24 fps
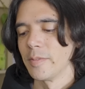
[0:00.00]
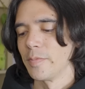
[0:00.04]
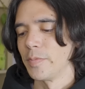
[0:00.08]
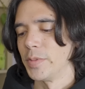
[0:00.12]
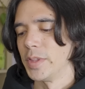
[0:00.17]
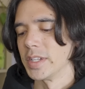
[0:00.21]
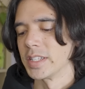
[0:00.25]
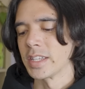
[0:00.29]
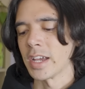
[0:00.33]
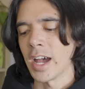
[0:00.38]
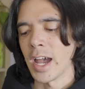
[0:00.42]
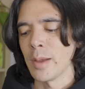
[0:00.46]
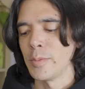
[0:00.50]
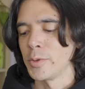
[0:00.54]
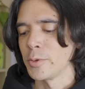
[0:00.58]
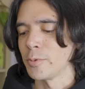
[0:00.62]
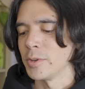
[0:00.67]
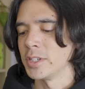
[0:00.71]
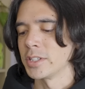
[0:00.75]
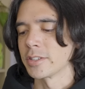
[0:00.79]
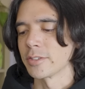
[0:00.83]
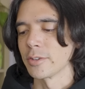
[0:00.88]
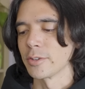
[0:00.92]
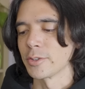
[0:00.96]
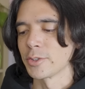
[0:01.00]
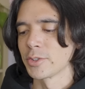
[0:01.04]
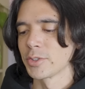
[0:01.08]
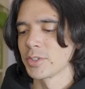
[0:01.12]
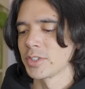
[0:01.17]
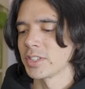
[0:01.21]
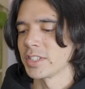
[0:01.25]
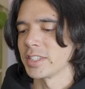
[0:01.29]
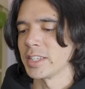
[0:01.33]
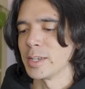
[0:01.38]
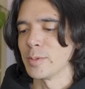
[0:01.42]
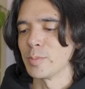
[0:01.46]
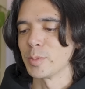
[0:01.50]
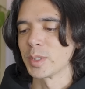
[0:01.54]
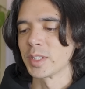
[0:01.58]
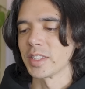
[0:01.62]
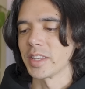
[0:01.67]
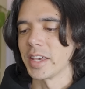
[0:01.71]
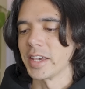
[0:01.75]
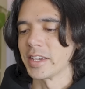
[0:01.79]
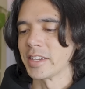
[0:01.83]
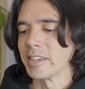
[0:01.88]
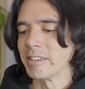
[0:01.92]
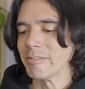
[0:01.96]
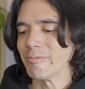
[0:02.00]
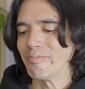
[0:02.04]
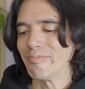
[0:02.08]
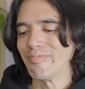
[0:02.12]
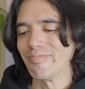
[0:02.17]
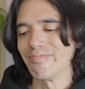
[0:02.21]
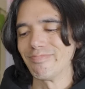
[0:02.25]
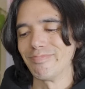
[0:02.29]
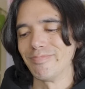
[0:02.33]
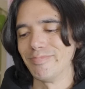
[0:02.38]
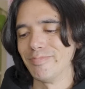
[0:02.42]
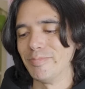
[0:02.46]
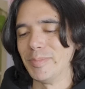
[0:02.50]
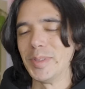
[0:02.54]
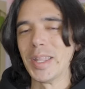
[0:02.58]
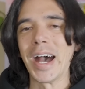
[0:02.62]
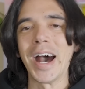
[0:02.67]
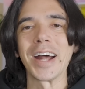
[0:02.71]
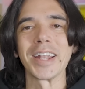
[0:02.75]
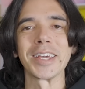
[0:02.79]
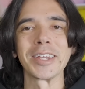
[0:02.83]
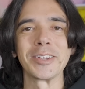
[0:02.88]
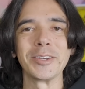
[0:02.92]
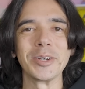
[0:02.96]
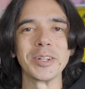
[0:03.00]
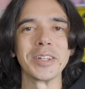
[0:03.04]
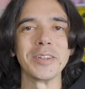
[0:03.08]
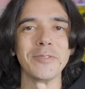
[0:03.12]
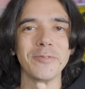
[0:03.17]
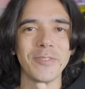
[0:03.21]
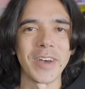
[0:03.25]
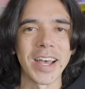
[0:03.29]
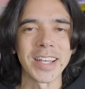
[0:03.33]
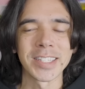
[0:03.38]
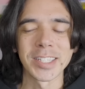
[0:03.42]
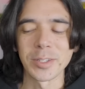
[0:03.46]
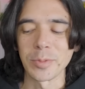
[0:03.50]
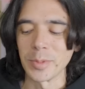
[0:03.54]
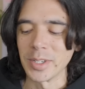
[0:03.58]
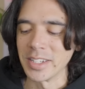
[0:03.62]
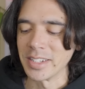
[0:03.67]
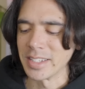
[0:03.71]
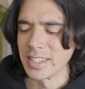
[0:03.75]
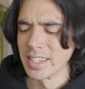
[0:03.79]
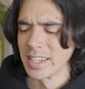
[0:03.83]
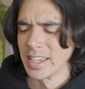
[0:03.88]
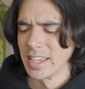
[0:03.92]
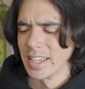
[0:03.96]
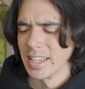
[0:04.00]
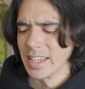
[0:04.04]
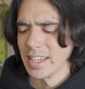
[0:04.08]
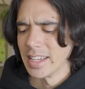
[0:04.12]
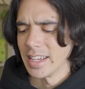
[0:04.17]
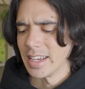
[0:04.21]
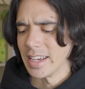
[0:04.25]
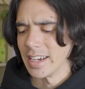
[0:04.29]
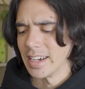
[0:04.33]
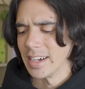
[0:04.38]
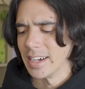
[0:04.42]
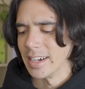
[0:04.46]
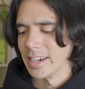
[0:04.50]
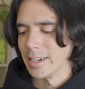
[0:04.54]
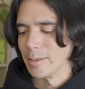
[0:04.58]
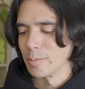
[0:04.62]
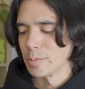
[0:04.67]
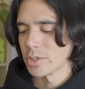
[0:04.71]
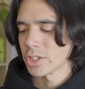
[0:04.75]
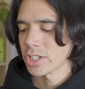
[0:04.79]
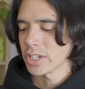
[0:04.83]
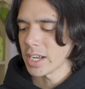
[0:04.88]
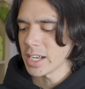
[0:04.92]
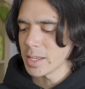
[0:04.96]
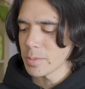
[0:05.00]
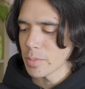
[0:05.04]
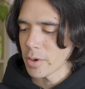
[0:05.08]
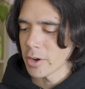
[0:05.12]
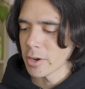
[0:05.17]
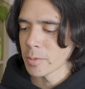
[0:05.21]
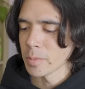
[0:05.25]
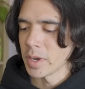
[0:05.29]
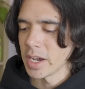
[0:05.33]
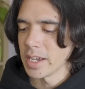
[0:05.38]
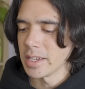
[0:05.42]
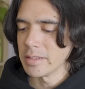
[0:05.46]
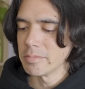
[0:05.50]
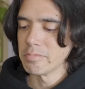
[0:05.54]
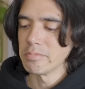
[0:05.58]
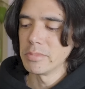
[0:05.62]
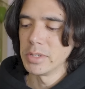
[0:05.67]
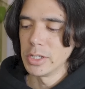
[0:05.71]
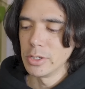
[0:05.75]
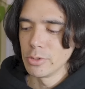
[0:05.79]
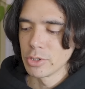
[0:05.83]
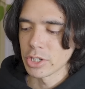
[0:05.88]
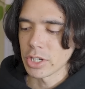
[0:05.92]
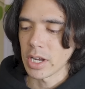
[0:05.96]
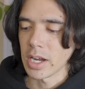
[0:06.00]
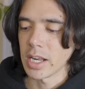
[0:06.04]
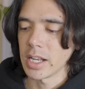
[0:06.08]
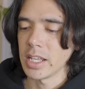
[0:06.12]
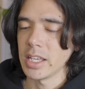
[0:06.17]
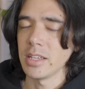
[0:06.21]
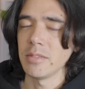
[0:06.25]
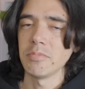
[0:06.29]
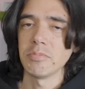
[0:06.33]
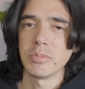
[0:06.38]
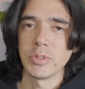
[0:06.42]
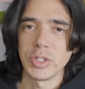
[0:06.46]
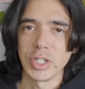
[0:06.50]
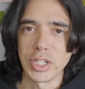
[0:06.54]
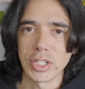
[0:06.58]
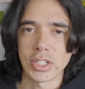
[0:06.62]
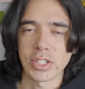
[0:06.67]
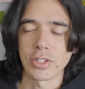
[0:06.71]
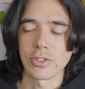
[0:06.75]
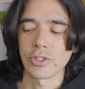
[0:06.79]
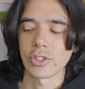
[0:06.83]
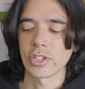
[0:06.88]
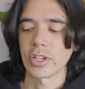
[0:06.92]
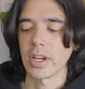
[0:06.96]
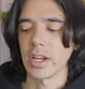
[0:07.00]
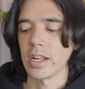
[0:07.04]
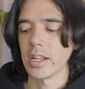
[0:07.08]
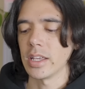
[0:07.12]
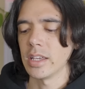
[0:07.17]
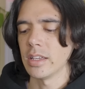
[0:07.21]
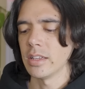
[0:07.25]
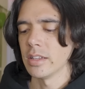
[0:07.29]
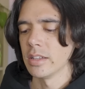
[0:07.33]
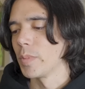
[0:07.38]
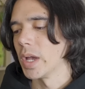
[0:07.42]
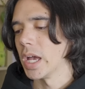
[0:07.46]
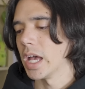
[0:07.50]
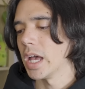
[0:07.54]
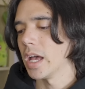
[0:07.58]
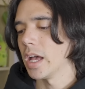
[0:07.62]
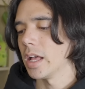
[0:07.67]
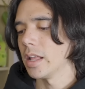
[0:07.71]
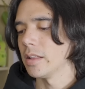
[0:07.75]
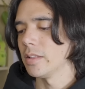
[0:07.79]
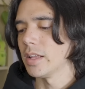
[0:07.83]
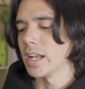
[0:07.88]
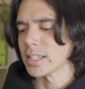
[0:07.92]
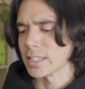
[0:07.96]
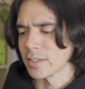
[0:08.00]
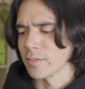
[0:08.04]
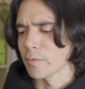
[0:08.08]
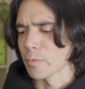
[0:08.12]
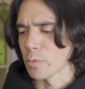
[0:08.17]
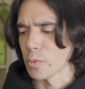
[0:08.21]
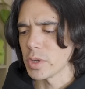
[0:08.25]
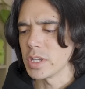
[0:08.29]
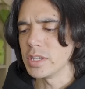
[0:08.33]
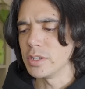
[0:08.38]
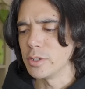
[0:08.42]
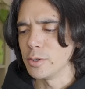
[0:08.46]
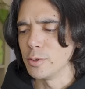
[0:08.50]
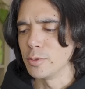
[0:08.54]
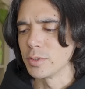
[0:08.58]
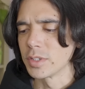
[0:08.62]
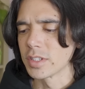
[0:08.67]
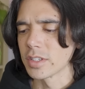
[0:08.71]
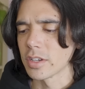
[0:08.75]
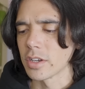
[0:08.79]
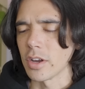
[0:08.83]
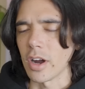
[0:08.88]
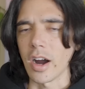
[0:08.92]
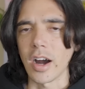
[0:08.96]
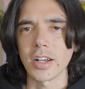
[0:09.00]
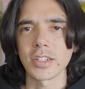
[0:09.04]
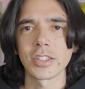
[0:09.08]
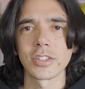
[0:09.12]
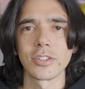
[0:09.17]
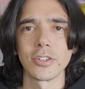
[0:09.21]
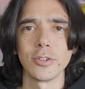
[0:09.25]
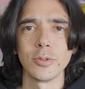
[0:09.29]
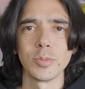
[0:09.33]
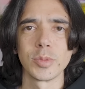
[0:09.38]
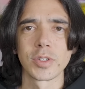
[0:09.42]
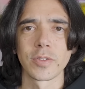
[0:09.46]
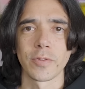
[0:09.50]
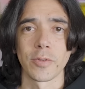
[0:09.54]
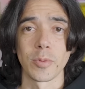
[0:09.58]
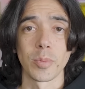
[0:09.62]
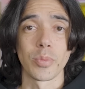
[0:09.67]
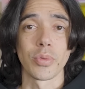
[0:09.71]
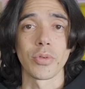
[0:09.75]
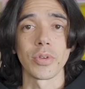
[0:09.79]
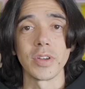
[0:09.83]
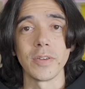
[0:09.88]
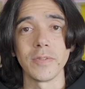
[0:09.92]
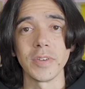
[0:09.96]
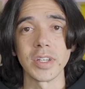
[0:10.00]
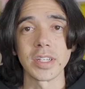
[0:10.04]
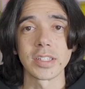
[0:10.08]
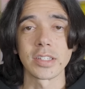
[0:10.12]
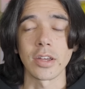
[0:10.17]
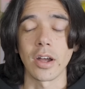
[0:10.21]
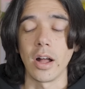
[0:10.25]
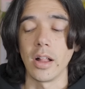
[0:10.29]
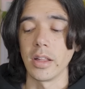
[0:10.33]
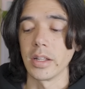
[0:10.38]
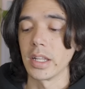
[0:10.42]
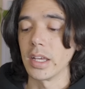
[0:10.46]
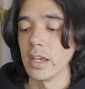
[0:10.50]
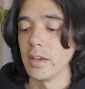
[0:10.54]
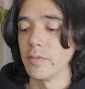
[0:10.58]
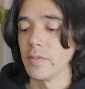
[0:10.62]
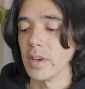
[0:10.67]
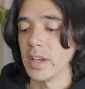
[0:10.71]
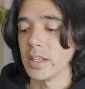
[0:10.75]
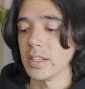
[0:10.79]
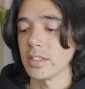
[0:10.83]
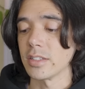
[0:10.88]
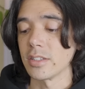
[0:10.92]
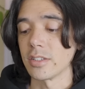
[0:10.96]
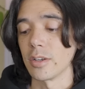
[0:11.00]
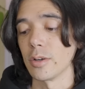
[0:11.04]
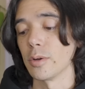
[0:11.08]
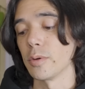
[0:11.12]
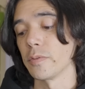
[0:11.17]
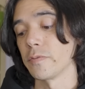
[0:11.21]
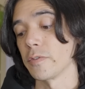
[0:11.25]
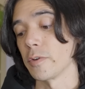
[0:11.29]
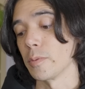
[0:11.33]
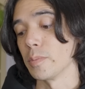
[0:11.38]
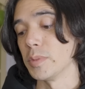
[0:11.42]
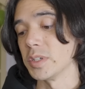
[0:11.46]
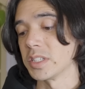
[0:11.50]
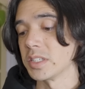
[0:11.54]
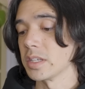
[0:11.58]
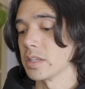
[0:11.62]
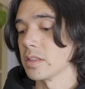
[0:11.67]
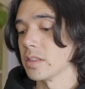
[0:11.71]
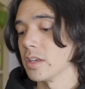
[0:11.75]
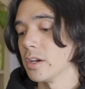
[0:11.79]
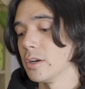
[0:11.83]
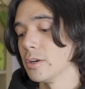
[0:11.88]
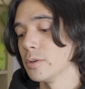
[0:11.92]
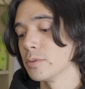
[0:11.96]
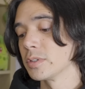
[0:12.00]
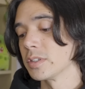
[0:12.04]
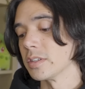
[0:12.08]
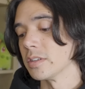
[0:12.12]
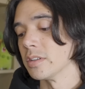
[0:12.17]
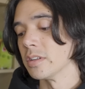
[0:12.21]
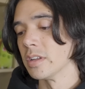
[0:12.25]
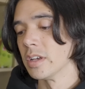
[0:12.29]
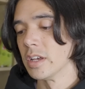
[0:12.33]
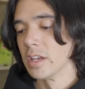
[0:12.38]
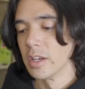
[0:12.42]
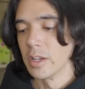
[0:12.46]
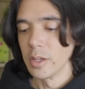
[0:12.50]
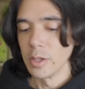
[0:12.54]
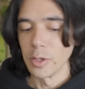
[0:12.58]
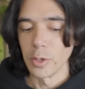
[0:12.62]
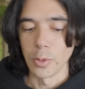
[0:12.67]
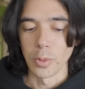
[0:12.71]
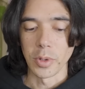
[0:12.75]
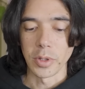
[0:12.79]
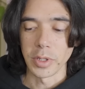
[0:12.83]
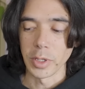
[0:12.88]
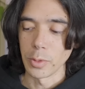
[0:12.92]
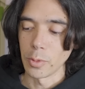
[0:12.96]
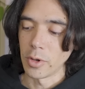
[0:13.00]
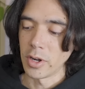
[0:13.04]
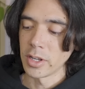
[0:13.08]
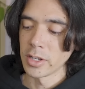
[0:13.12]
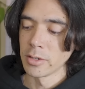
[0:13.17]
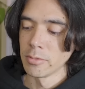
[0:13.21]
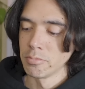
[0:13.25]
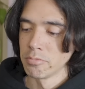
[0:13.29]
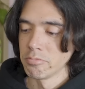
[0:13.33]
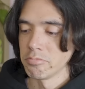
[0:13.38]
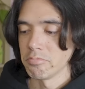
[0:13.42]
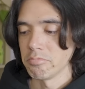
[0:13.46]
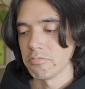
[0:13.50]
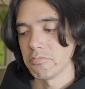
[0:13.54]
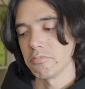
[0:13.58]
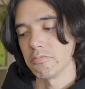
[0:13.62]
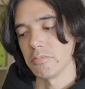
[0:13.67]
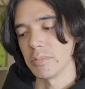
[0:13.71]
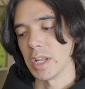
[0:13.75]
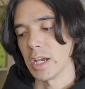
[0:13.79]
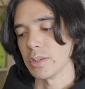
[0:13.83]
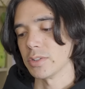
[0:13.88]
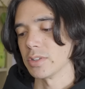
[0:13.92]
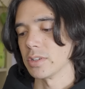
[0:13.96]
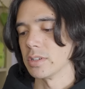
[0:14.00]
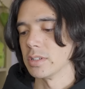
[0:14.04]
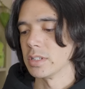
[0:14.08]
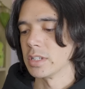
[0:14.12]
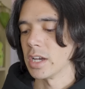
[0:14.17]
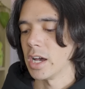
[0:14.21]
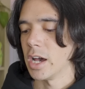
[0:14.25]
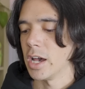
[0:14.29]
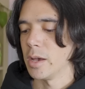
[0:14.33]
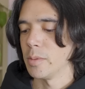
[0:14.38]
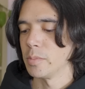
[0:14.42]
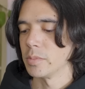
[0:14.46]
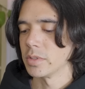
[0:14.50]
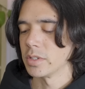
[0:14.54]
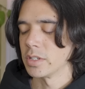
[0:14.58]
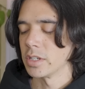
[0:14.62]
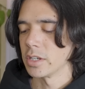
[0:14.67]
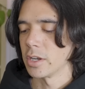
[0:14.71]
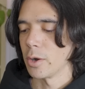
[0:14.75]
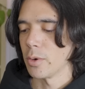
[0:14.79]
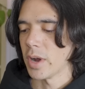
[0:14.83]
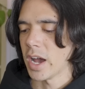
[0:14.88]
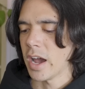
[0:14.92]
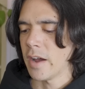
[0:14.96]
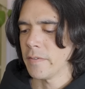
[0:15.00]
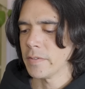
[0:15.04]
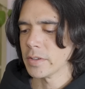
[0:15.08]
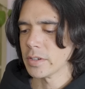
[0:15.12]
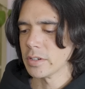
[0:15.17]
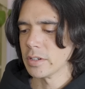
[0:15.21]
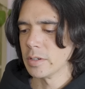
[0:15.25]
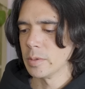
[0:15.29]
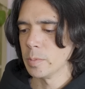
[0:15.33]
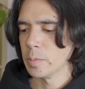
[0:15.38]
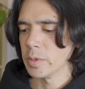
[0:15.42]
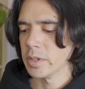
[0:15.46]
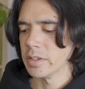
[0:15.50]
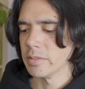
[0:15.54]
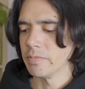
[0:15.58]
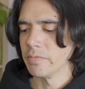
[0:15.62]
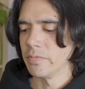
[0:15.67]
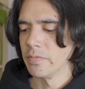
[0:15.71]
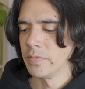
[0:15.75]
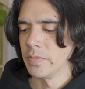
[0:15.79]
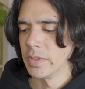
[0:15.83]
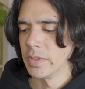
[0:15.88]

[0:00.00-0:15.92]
The timed research seems like not a good investment. Um, shiny Bergmite, new shiny, decent shiny. Uh, lots of reused costumes from previous holiday events, so if you're missing those and you really want them, now's a good time to go after them, but